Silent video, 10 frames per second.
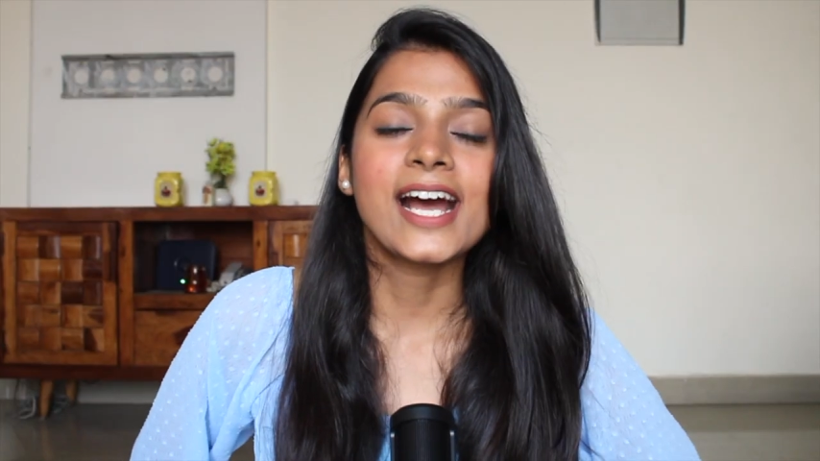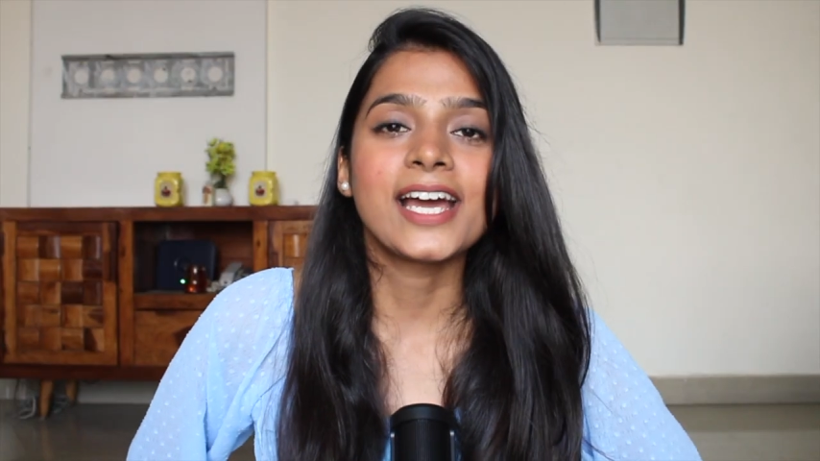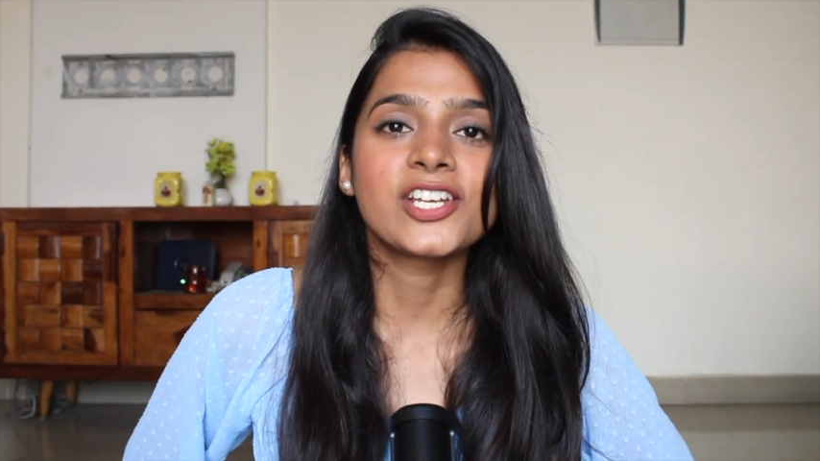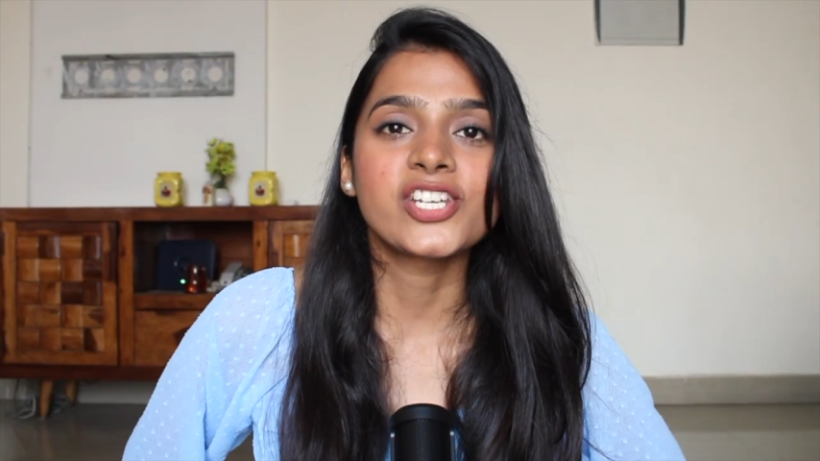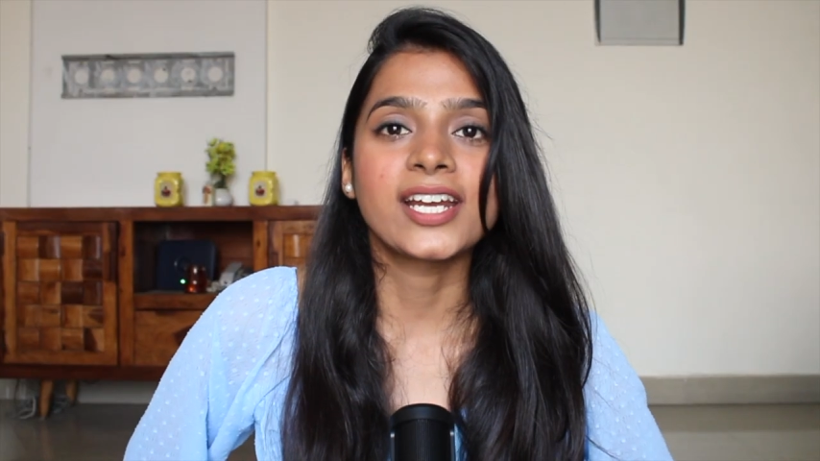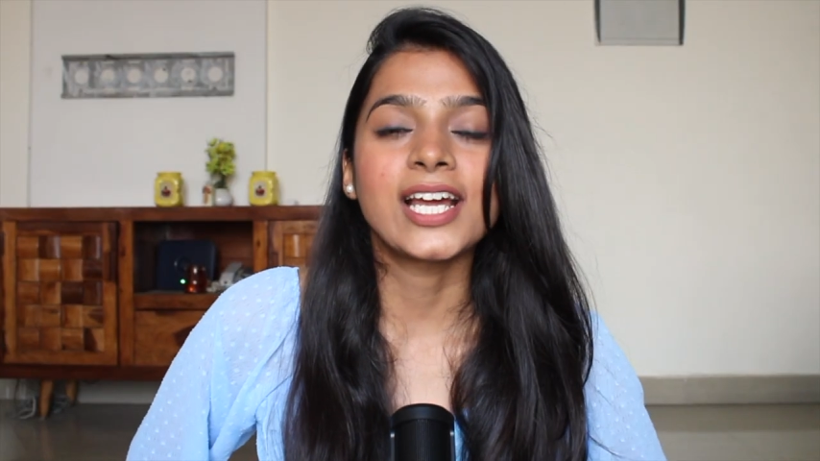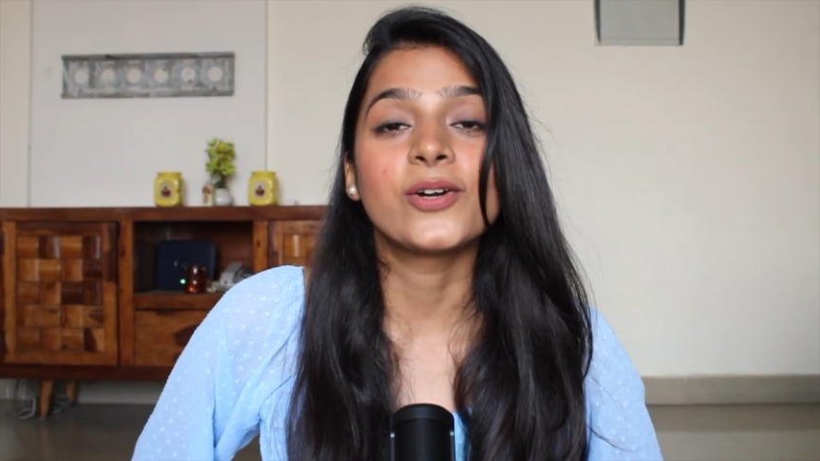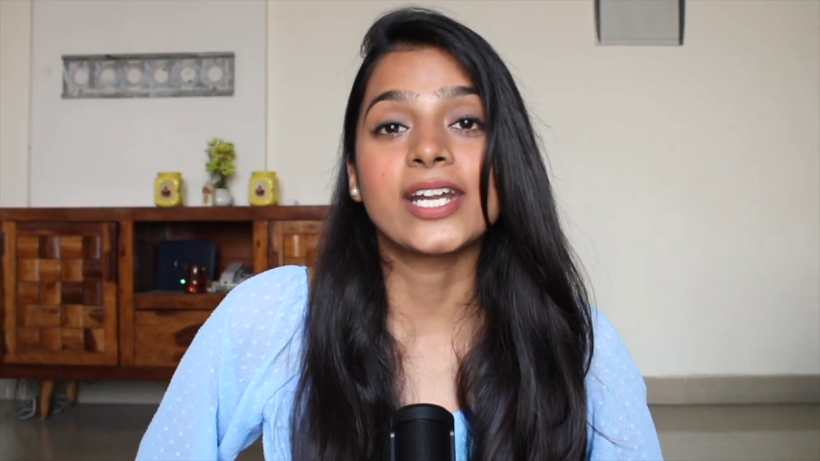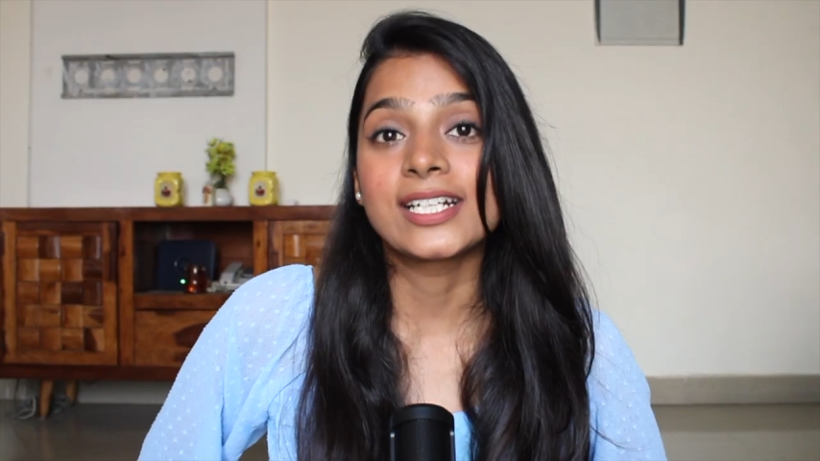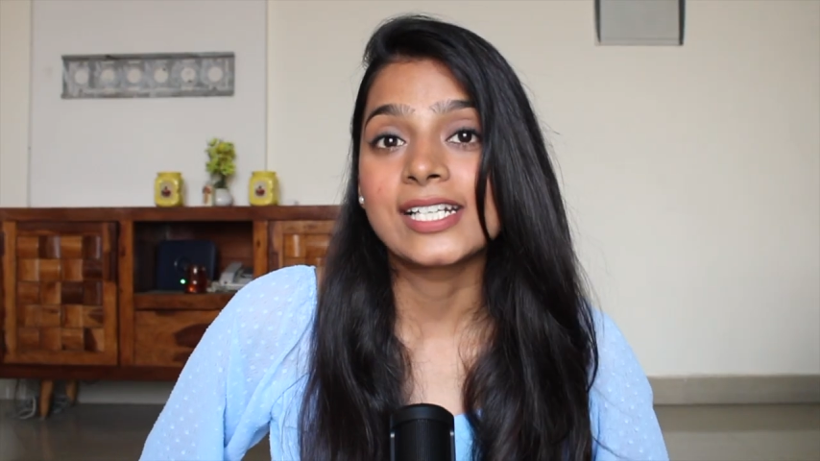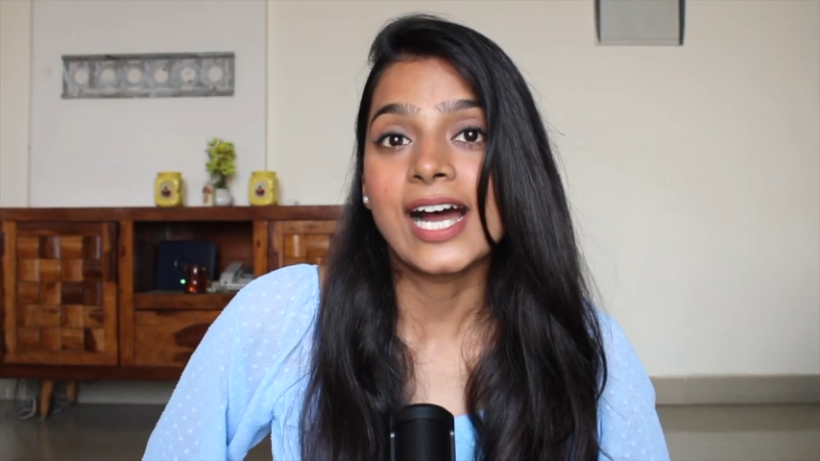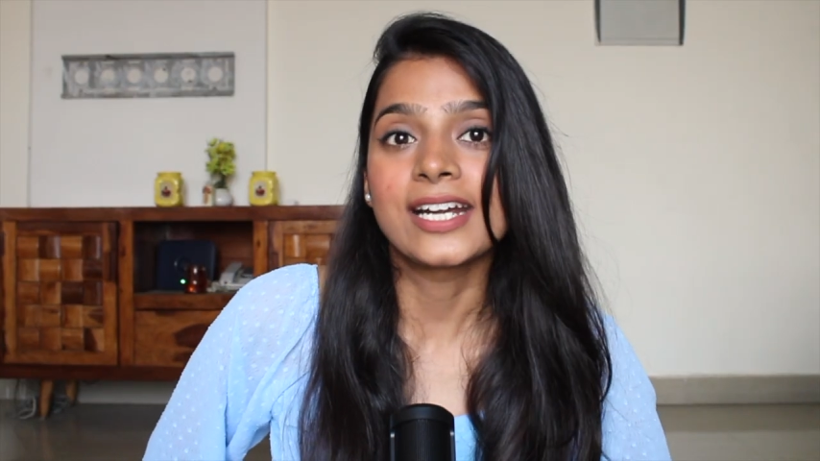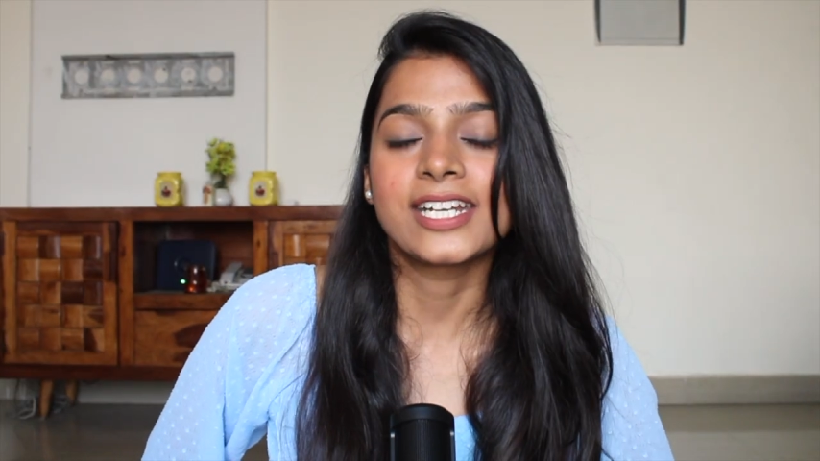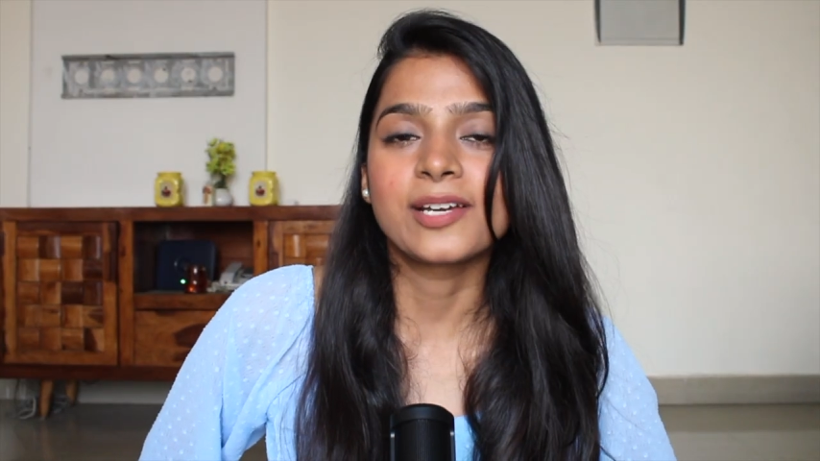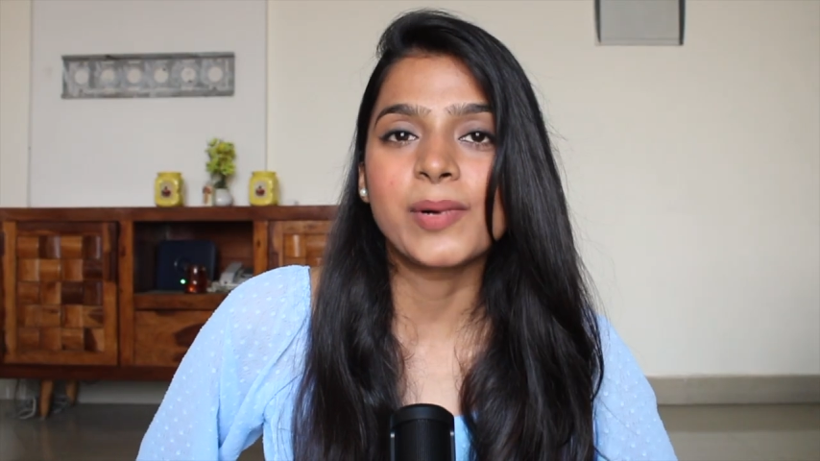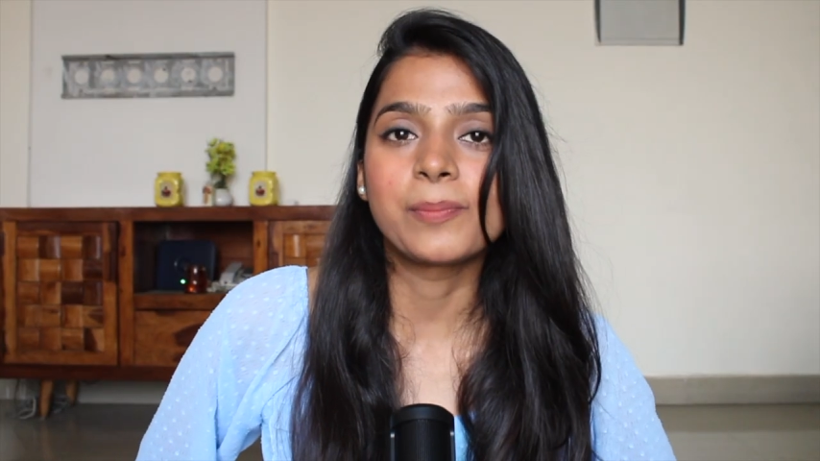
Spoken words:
I checked out Atlantic